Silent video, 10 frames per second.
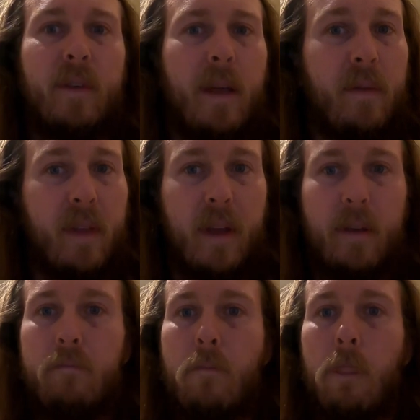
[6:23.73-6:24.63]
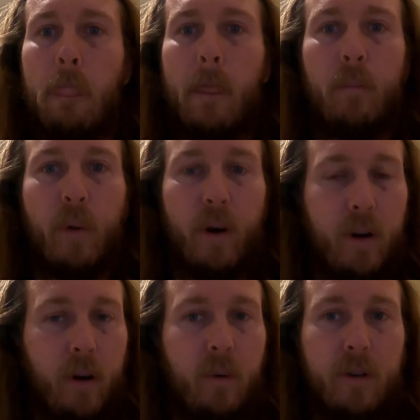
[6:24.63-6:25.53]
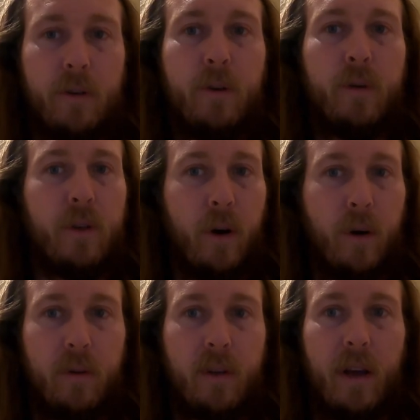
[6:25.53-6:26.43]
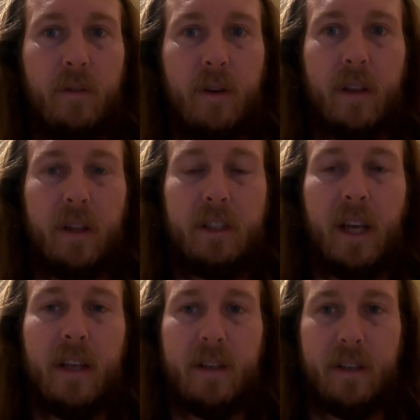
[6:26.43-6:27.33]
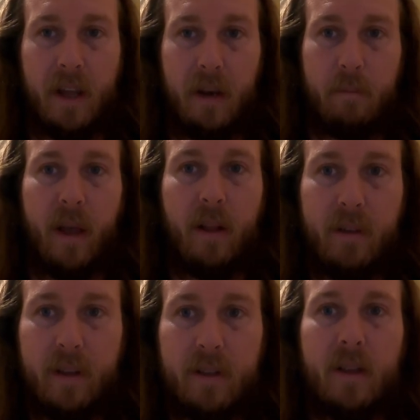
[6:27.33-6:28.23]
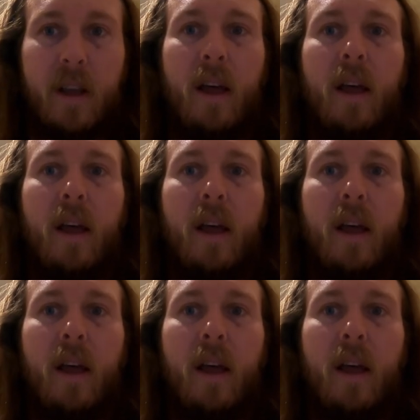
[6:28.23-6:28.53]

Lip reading: same thing, a burial with two stones covering the chest and pelvis.